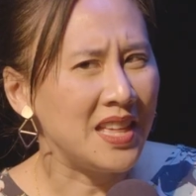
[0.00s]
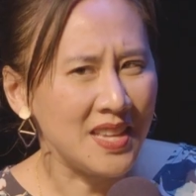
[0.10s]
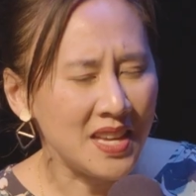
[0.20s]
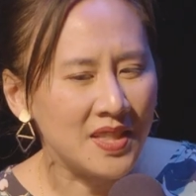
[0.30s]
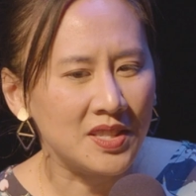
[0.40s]
I
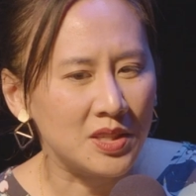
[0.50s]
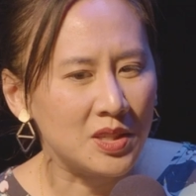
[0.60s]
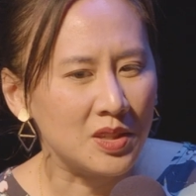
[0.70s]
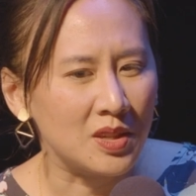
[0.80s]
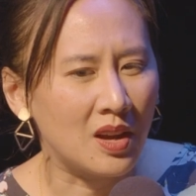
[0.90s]
think
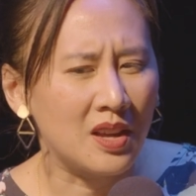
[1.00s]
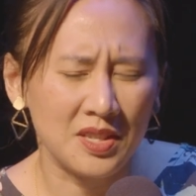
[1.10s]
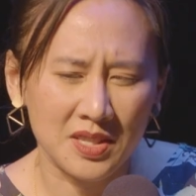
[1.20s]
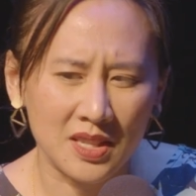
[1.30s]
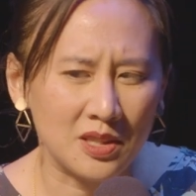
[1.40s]
that's,
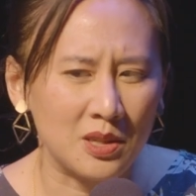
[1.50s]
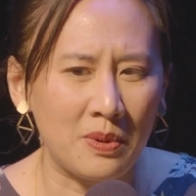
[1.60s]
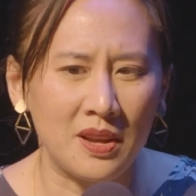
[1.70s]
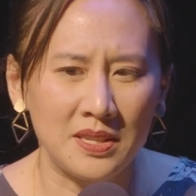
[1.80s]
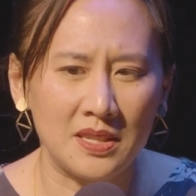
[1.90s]
honestly, that's a
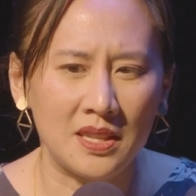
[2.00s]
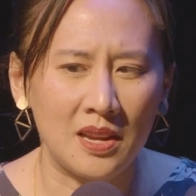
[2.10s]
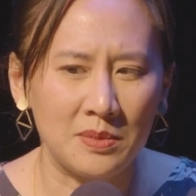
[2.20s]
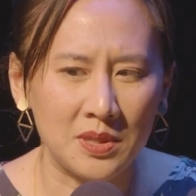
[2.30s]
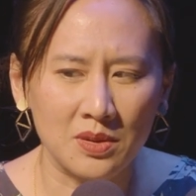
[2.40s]
process
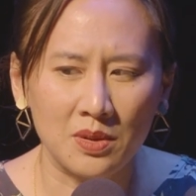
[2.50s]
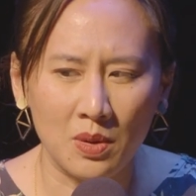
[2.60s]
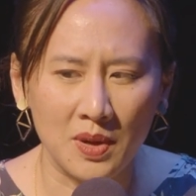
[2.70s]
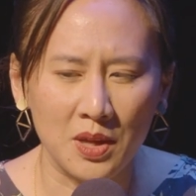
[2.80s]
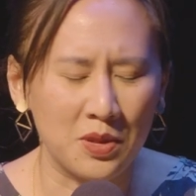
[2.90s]
that I'm still
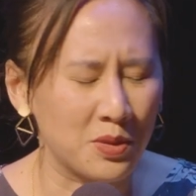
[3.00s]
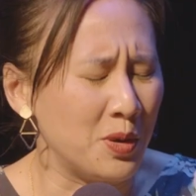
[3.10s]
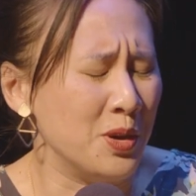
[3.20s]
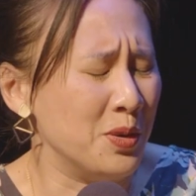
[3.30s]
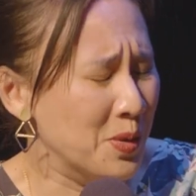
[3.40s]
going
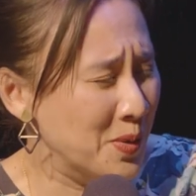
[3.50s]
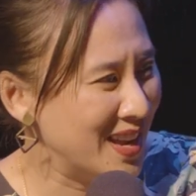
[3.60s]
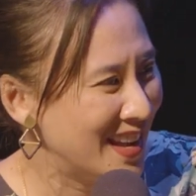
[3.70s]
through.